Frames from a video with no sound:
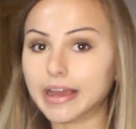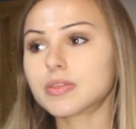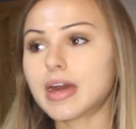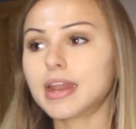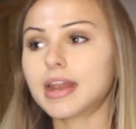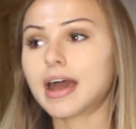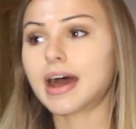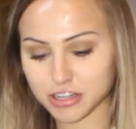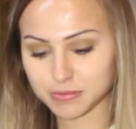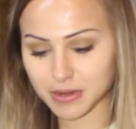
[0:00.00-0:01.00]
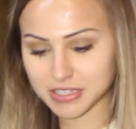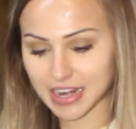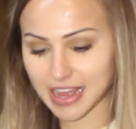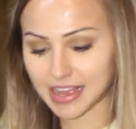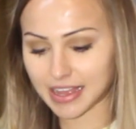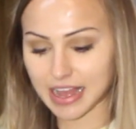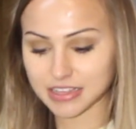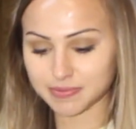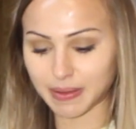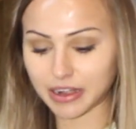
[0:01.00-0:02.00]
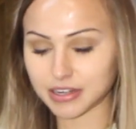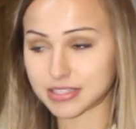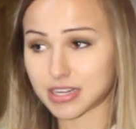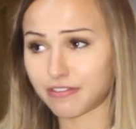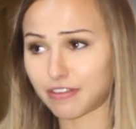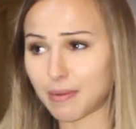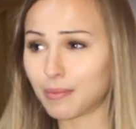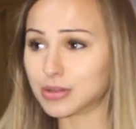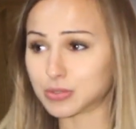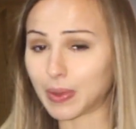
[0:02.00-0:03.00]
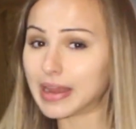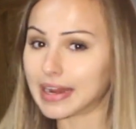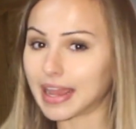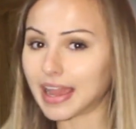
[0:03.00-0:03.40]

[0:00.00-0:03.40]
So then first person I got inspired and stuff from was Whitney.